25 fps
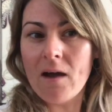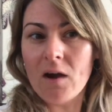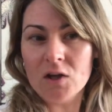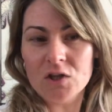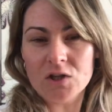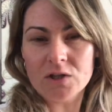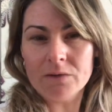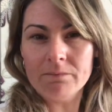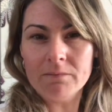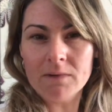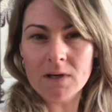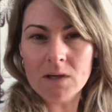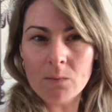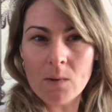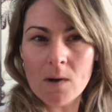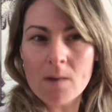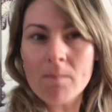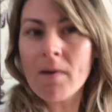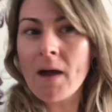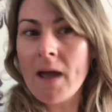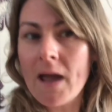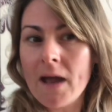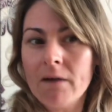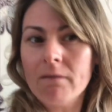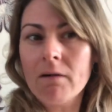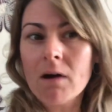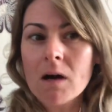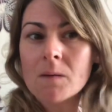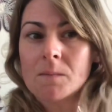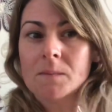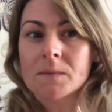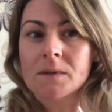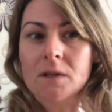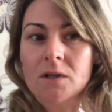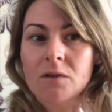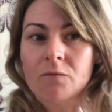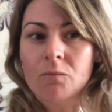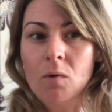I generally wear my hair up,
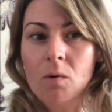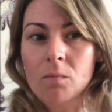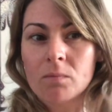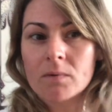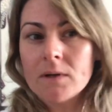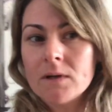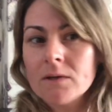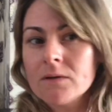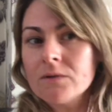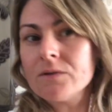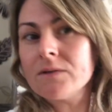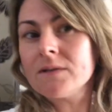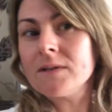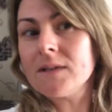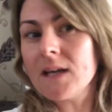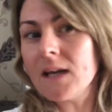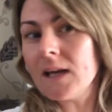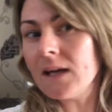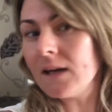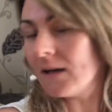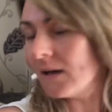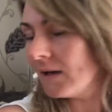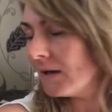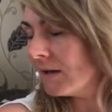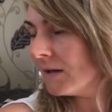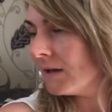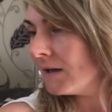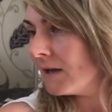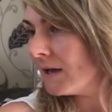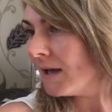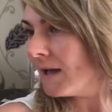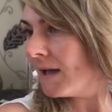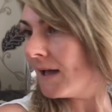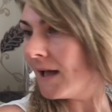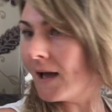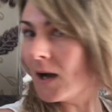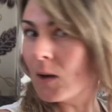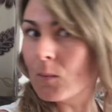so you've probably not seen
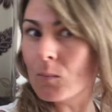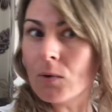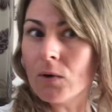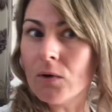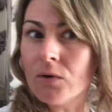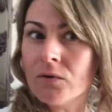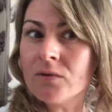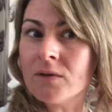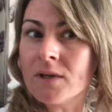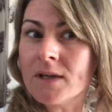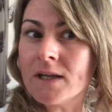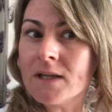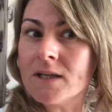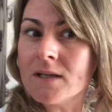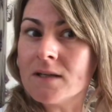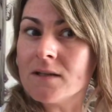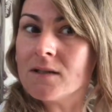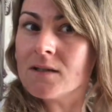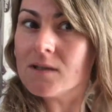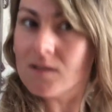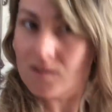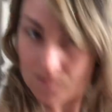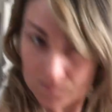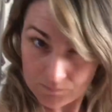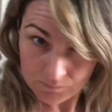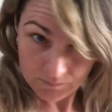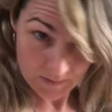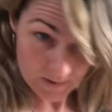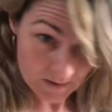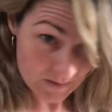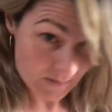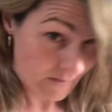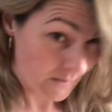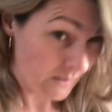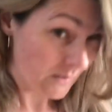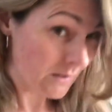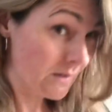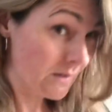how blonde it is, but